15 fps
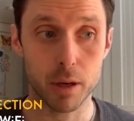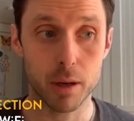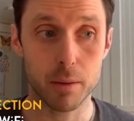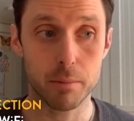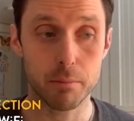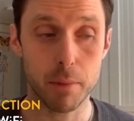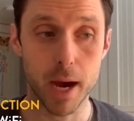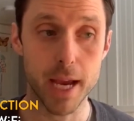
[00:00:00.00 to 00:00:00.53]

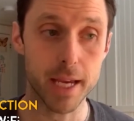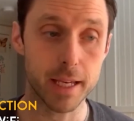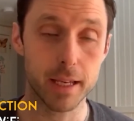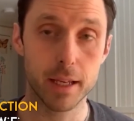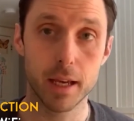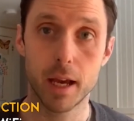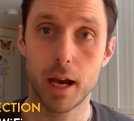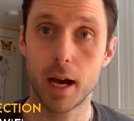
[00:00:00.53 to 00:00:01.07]
mic
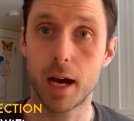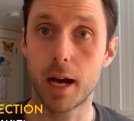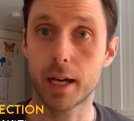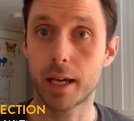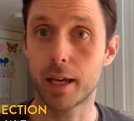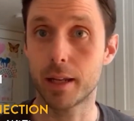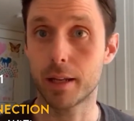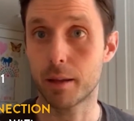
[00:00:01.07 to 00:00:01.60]
uh,
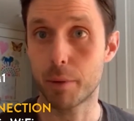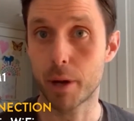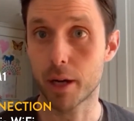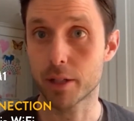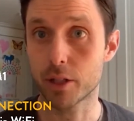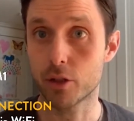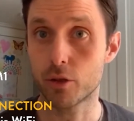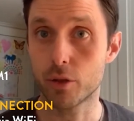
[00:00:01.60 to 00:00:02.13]
in
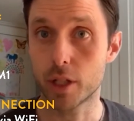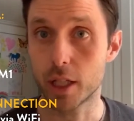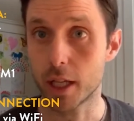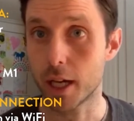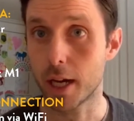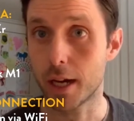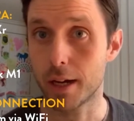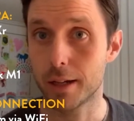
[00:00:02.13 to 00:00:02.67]
comparison to the
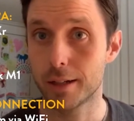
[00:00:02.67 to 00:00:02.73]
uh,